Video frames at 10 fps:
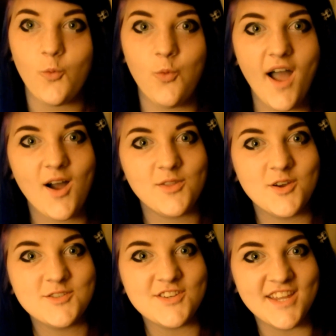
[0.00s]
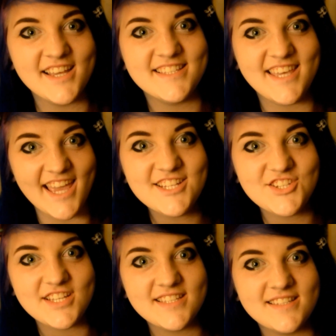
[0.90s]
Wow, those are nice
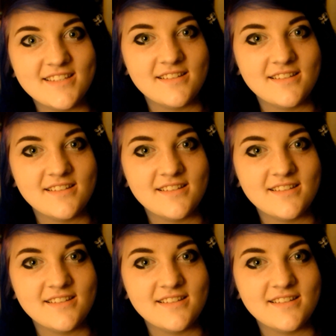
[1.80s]
gauges.